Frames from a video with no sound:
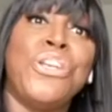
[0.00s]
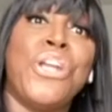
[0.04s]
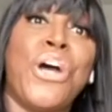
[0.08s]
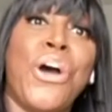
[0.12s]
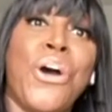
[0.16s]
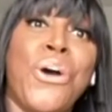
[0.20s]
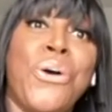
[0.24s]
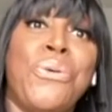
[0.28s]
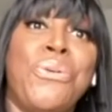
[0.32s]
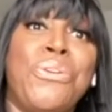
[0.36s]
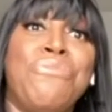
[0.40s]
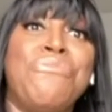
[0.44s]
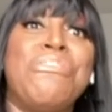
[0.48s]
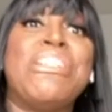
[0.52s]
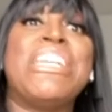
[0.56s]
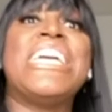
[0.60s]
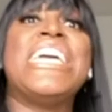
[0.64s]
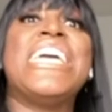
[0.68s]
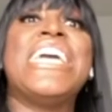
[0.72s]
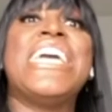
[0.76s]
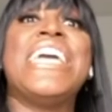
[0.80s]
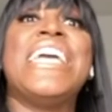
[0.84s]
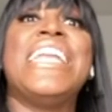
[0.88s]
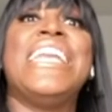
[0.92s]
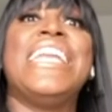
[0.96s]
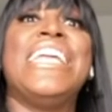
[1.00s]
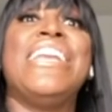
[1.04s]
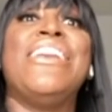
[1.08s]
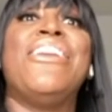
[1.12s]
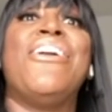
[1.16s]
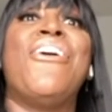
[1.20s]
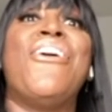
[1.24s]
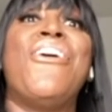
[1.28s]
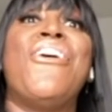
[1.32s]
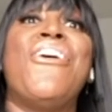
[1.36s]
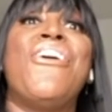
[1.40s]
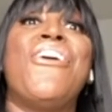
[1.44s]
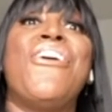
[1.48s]
the note really
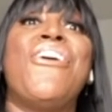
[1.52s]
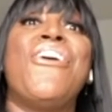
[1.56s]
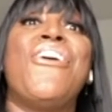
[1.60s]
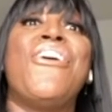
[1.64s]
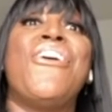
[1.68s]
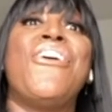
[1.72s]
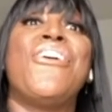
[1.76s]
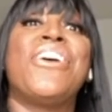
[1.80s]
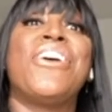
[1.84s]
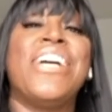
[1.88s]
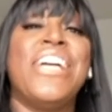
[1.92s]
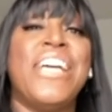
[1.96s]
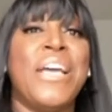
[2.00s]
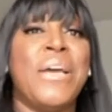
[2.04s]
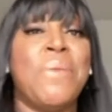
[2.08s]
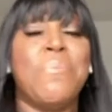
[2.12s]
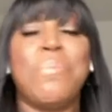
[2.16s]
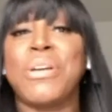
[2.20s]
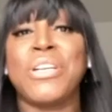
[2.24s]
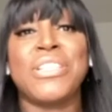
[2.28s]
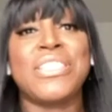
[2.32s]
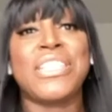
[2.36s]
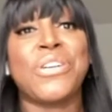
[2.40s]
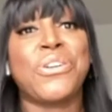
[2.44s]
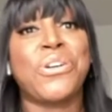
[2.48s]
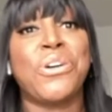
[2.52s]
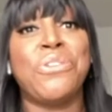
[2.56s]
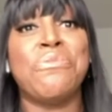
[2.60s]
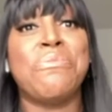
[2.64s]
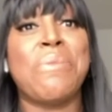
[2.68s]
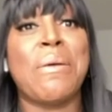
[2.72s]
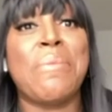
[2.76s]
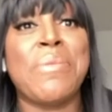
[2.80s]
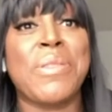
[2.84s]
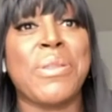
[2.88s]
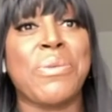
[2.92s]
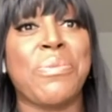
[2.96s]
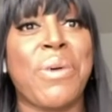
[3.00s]
long because I
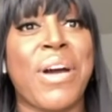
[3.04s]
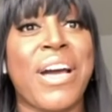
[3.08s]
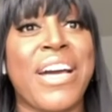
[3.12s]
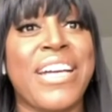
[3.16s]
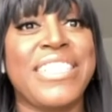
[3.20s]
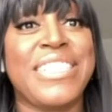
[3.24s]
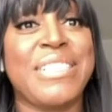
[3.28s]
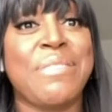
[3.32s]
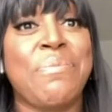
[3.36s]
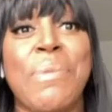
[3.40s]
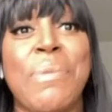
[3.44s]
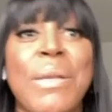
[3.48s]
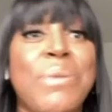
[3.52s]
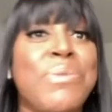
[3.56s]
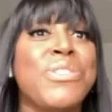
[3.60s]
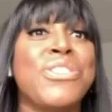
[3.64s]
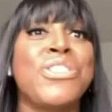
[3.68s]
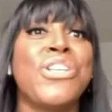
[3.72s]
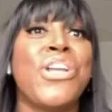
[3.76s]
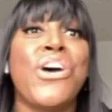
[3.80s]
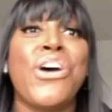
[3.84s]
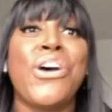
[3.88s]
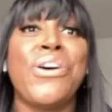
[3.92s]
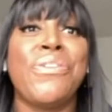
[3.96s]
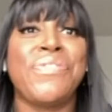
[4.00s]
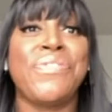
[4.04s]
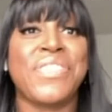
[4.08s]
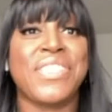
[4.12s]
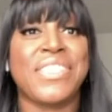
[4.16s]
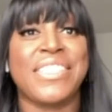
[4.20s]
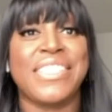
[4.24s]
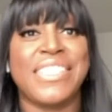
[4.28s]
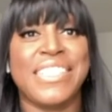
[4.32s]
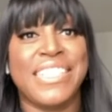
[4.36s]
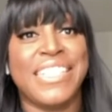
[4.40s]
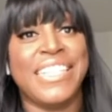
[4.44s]
couldn't remember the words, but it was nerves.